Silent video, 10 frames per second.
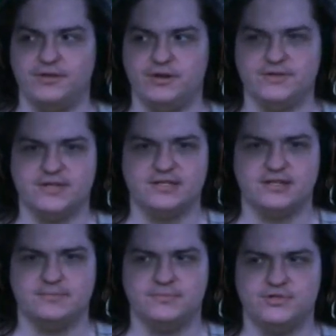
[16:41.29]
Is that
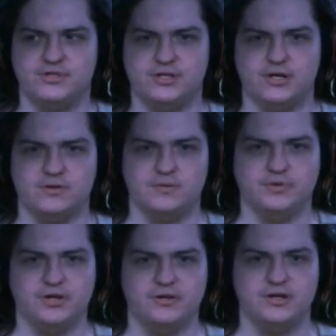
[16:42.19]
something,
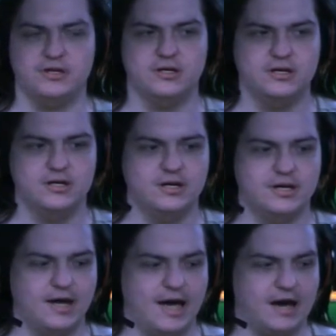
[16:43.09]
completely
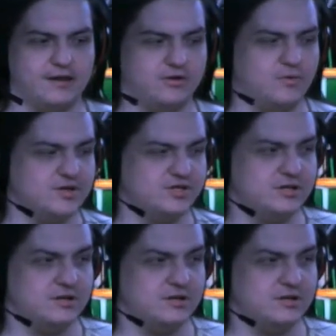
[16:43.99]
out of the question?